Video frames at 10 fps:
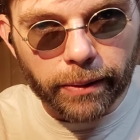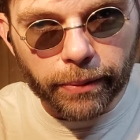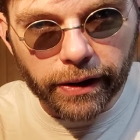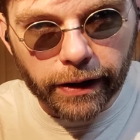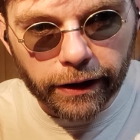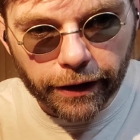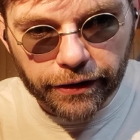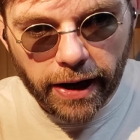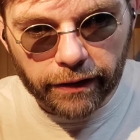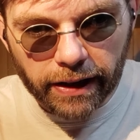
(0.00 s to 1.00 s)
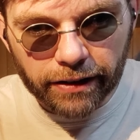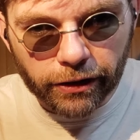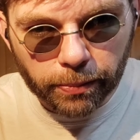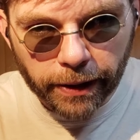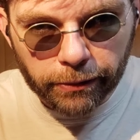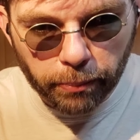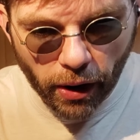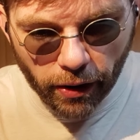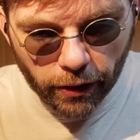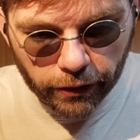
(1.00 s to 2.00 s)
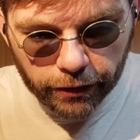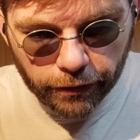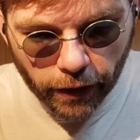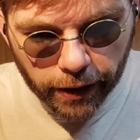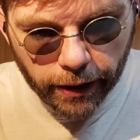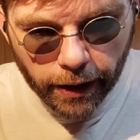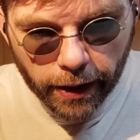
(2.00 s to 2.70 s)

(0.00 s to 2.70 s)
but he does have a license plate part on his front,